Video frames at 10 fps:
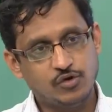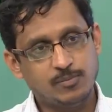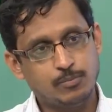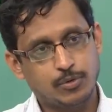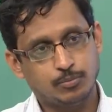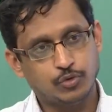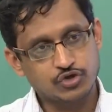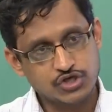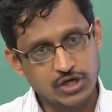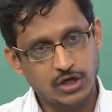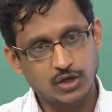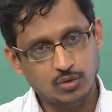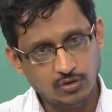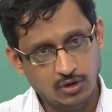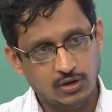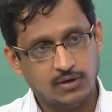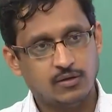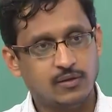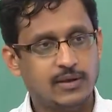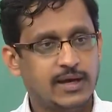be proportional to
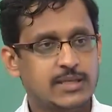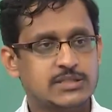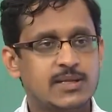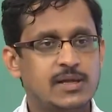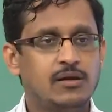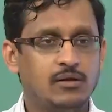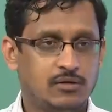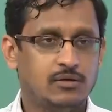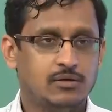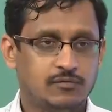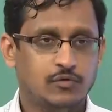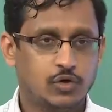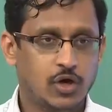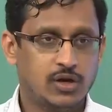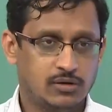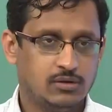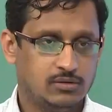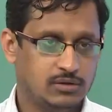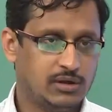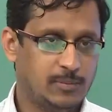the external photon
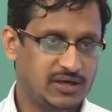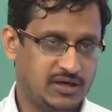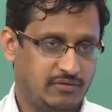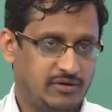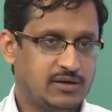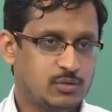coming in, right.